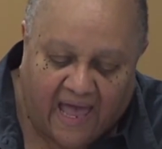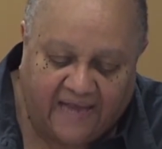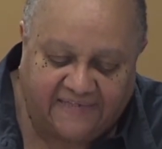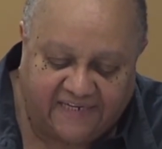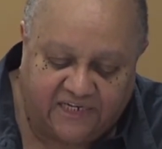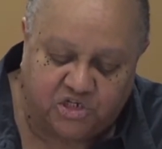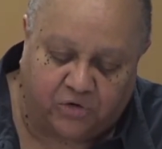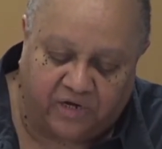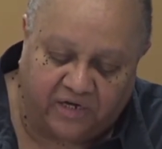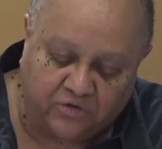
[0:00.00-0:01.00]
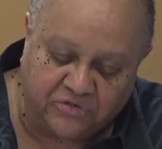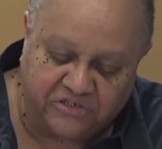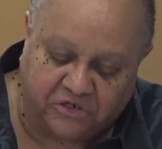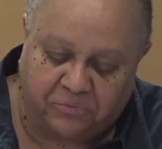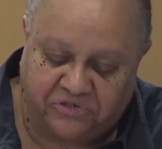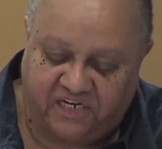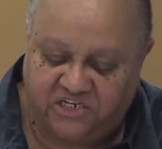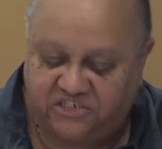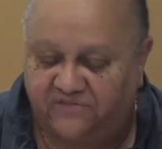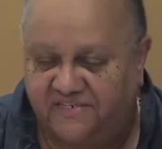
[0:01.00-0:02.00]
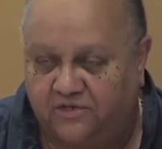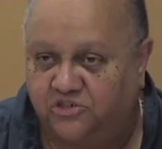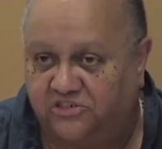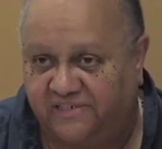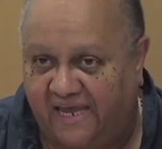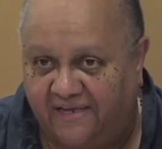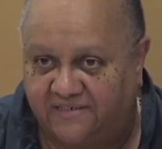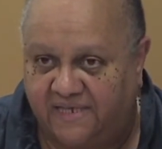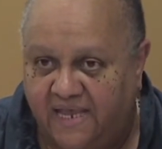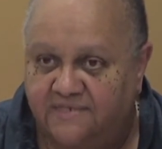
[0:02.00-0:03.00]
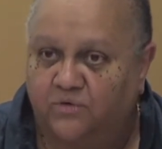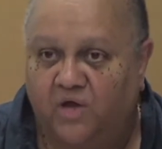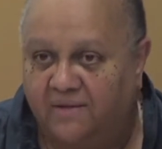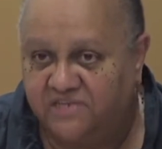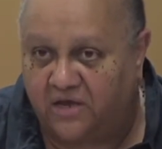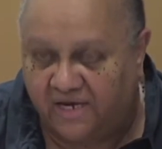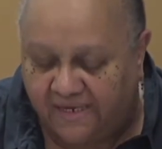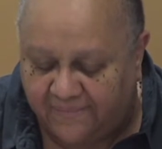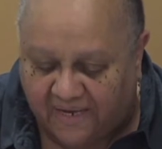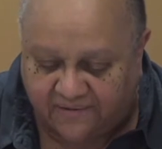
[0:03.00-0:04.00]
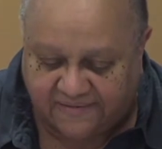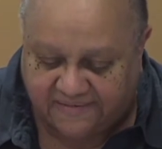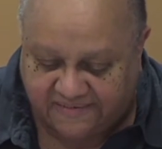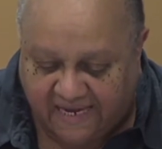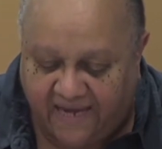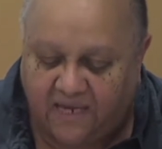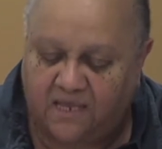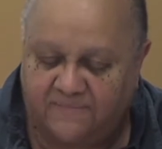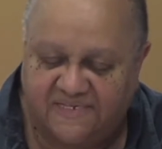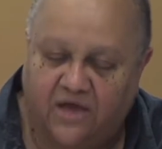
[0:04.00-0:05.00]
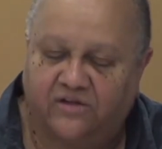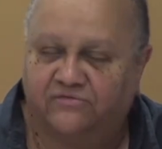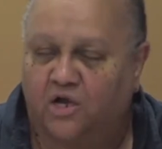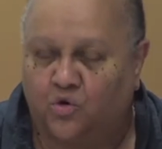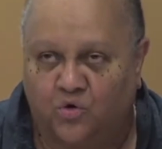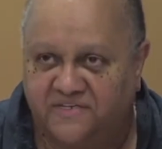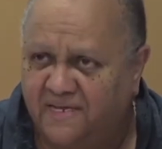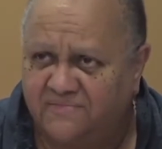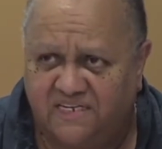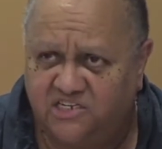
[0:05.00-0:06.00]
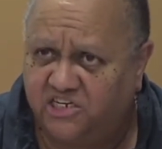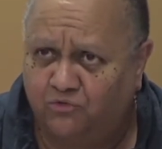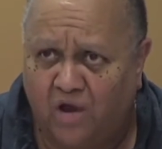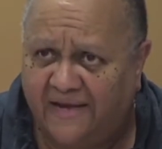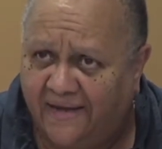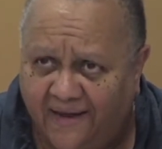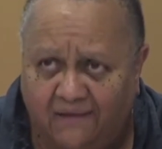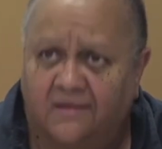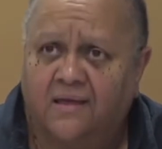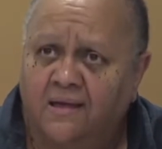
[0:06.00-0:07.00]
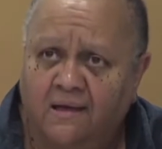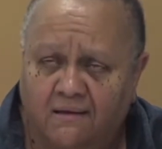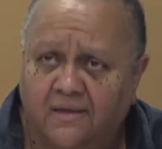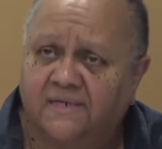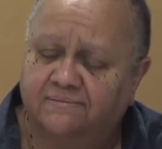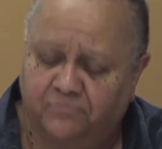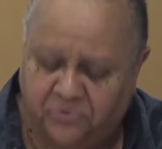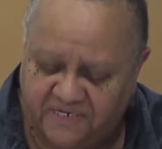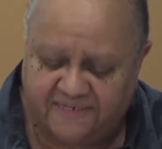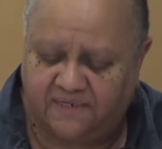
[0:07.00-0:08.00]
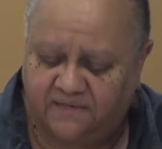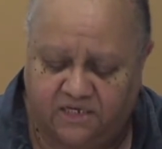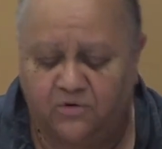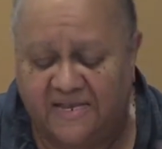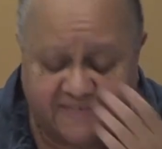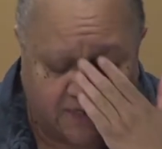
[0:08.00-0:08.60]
I teach critical interpretation of social texts. So what I'm talking about today comes out of a course I'm teaching right now on prison, the U.S.,